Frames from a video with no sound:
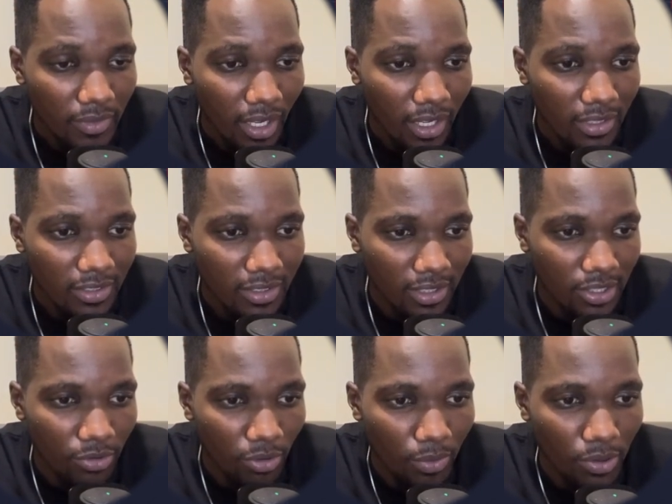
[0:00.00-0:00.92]
and start
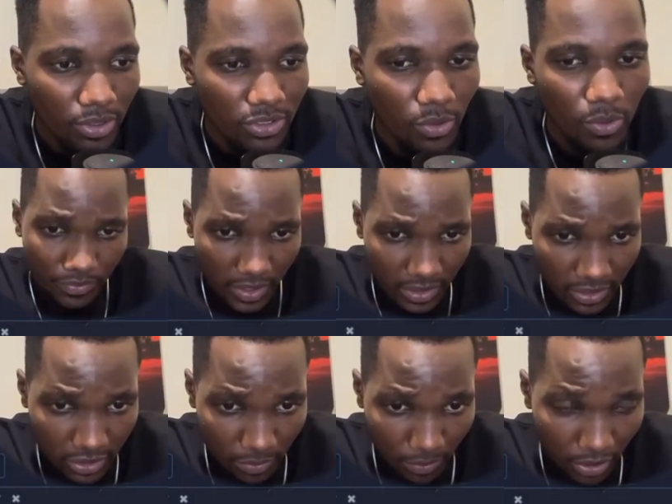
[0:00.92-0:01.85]
the robot. So it
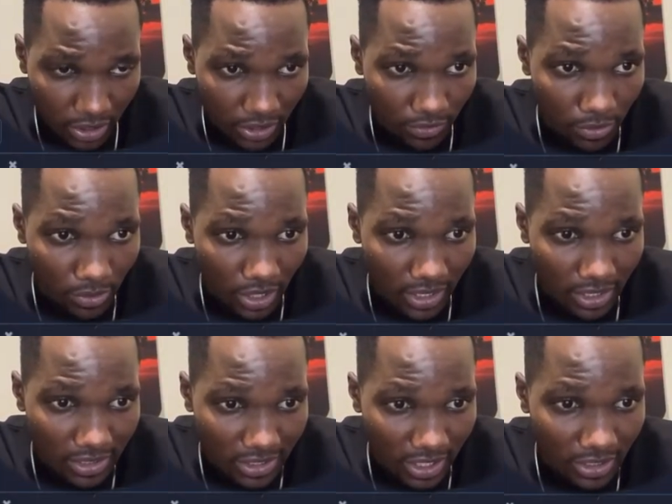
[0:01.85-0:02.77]
is imperative to look at the
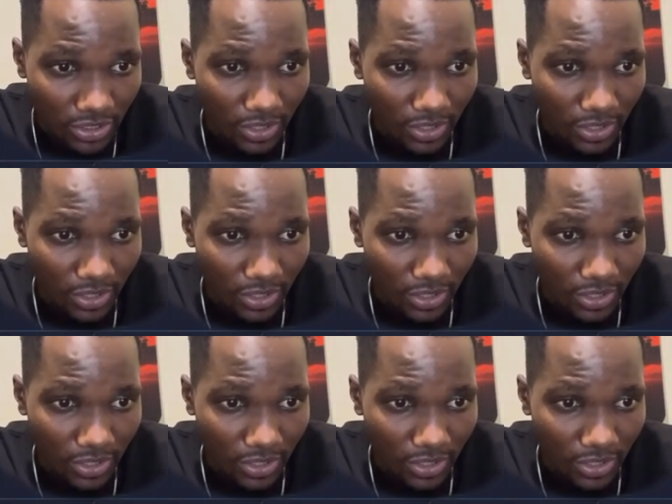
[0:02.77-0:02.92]
chart.